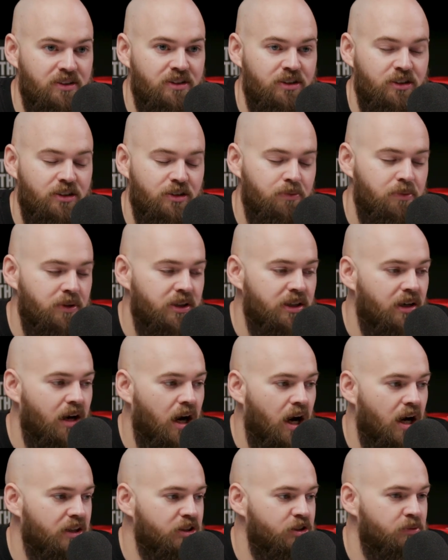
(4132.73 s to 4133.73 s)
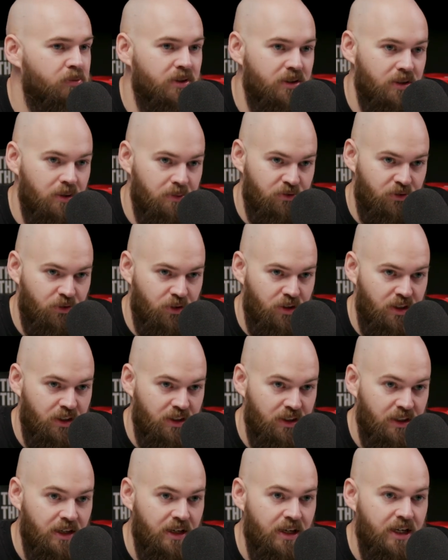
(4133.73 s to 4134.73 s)
Right. So just being honest, being
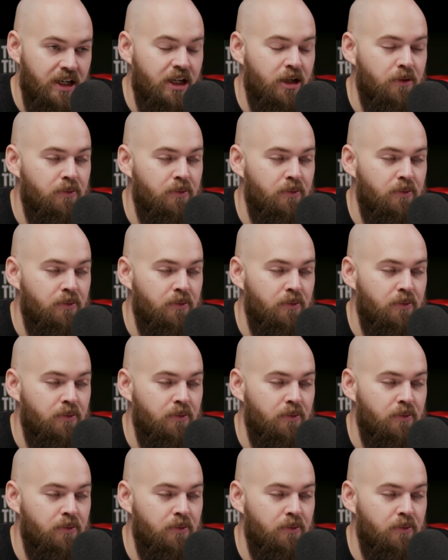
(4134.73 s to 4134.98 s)
upfront. Yeah.